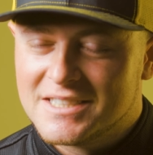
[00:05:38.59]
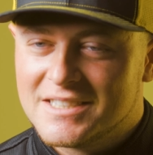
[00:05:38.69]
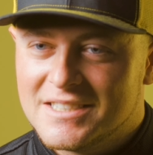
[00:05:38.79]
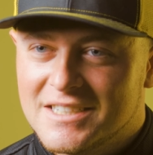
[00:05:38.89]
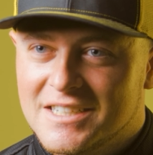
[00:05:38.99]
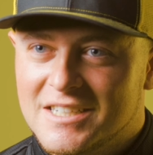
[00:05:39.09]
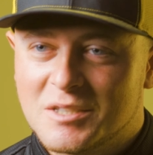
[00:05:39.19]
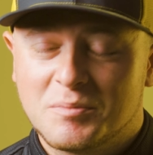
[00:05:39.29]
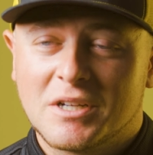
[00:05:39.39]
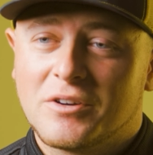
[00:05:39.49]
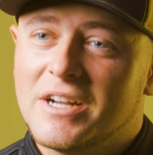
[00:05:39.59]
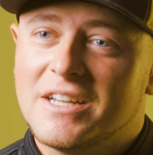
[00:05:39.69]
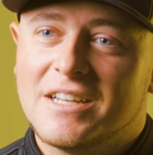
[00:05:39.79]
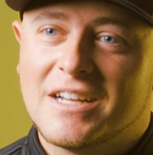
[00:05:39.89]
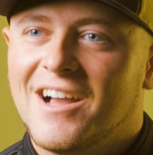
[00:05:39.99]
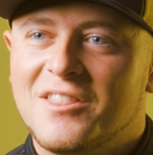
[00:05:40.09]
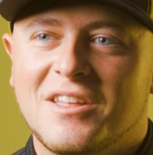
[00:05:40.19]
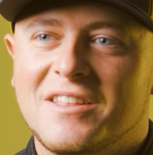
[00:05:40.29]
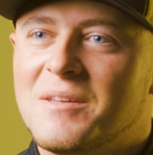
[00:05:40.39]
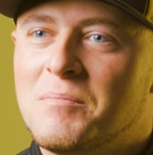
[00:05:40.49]
it's been great. I
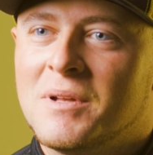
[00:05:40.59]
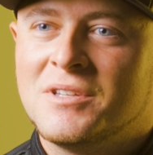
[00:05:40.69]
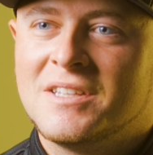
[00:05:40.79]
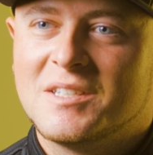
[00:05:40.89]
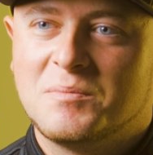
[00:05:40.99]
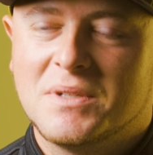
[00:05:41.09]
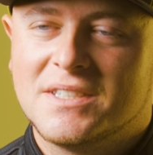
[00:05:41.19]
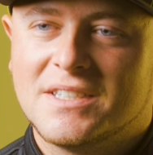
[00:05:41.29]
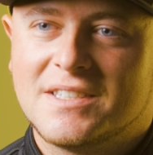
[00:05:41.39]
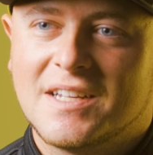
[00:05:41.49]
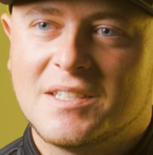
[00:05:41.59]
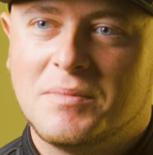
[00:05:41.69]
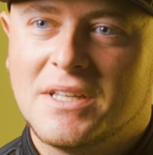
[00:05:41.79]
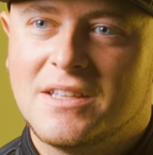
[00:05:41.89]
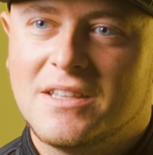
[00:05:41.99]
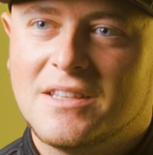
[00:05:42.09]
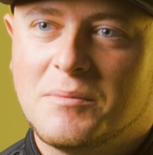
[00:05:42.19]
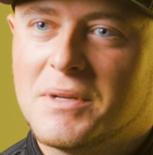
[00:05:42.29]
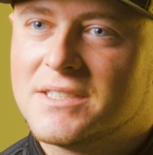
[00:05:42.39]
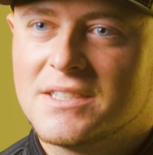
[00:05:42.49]
think that building this business has been
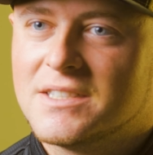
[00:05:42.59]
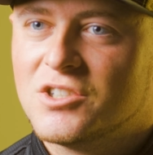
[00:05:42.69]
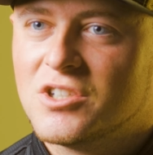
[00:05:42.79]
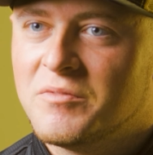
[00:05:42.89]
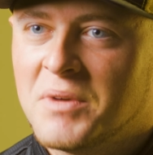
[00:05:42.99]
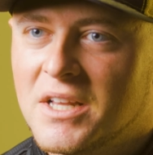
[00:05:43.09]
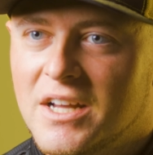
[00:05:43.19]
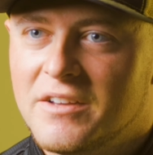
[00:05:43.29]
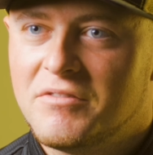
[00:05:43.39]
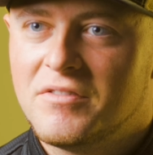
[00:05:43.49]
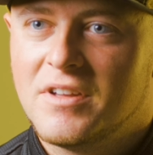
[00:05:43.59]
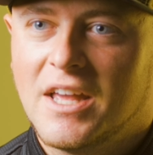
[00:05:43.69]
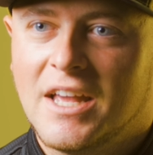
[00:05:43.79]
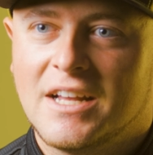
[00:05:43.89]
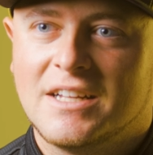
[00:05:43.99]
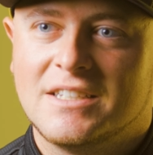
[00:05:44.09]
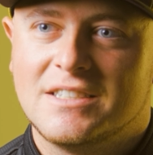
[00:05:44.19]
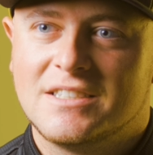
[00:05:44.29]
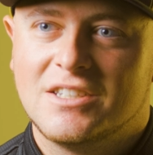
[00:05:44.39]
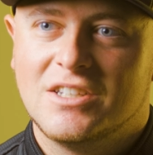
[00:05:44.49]
the best decision of my life,
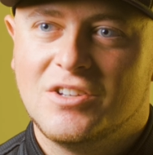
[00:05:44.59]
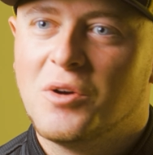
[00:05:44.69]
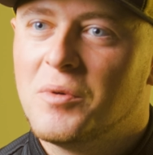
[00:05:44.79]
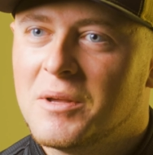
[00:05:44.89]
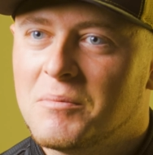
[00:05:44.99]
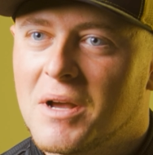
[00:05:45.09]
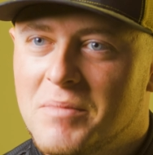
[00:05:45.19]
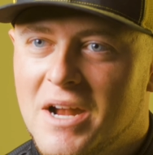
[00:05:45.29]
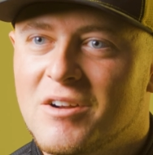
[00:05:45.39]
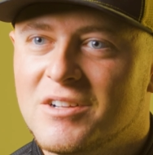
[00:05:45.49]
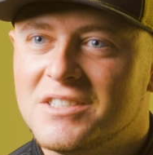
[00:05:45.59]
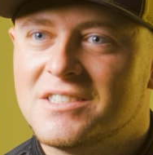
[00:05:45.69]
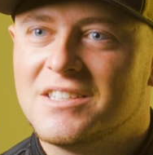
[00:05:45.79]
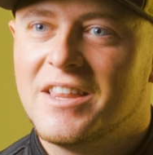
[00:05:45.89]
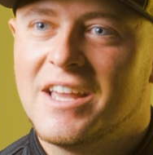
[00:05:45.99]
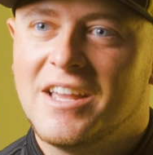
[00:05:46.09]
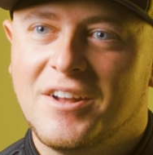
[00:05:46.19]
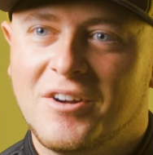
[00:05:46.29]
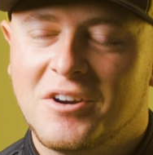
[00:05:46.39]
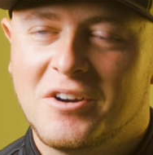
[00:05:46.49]
and knowing my parents,
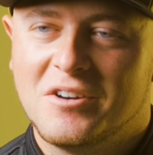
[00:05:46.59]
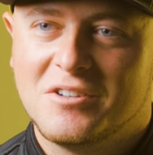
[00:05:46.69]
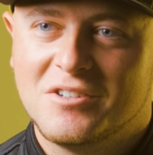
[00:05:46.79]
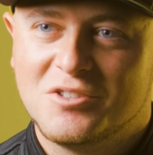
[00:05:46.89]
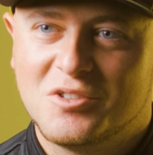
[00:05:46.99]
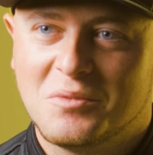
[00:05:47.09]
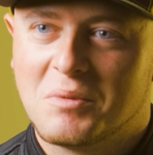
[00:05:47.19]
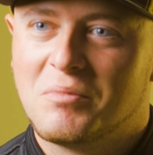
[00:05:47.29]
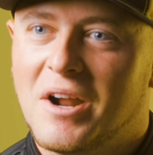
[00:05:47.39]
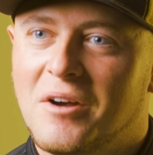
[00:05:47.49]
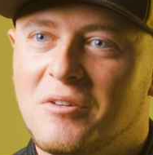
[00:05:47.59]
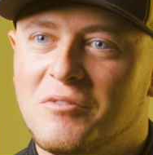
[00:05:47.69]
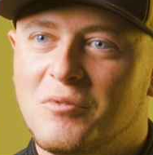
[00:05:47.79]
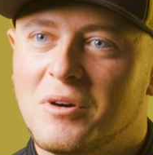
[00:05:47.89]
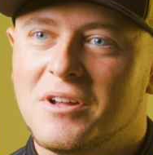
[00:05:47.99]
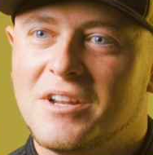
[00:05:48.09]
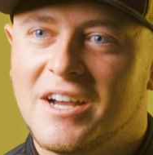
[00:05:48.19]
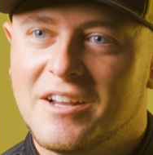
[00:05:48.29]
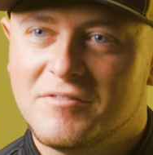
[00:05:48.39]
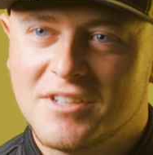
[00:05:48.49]
they are super proud of what
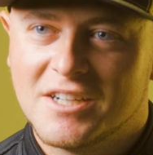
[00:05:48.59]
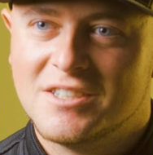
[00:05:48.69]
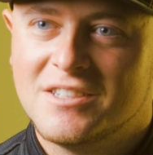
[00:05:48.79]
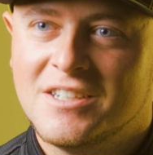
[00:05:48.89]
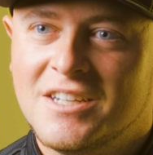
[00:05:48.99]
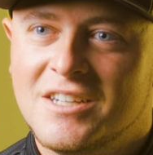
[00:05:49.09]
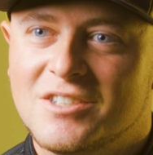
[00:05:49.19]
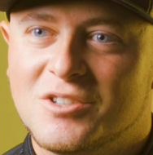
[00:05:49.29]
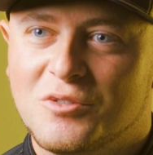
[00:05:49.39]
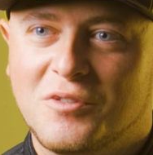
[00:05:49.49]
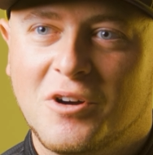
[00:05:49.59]
I have done so